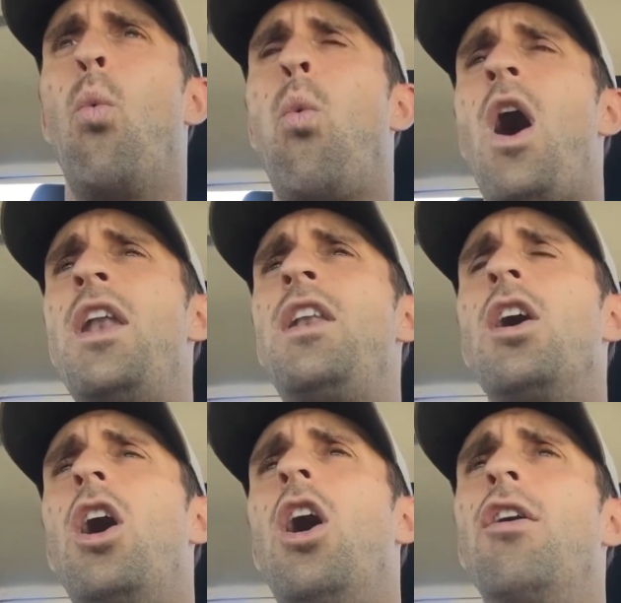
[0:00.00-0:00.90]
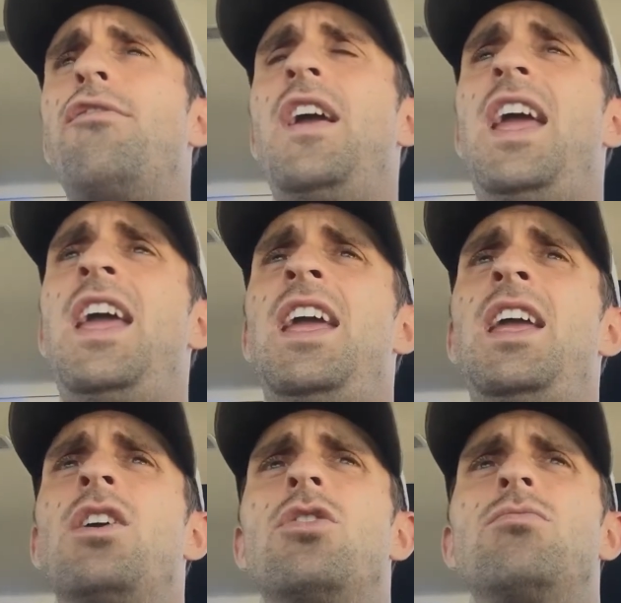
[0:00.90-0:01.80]
one of
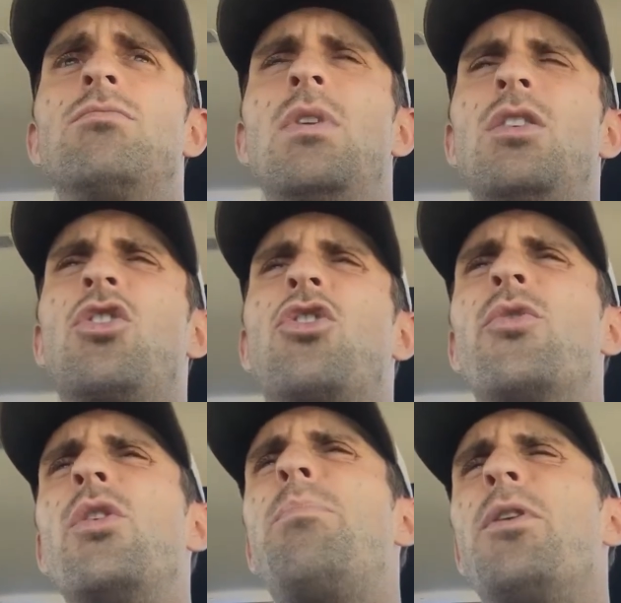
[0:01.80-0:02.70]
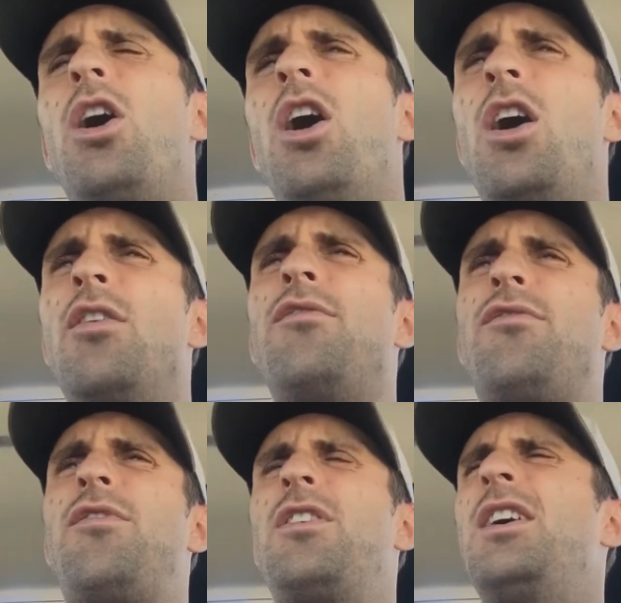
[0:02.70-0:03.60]
a group
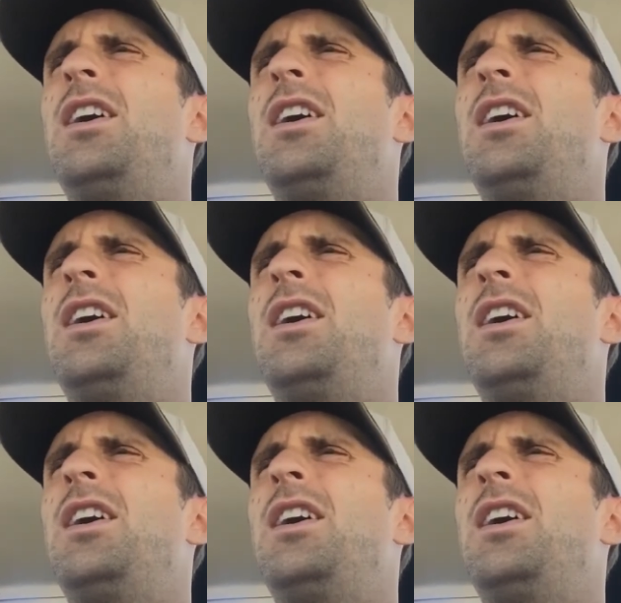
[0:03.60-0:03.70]
of,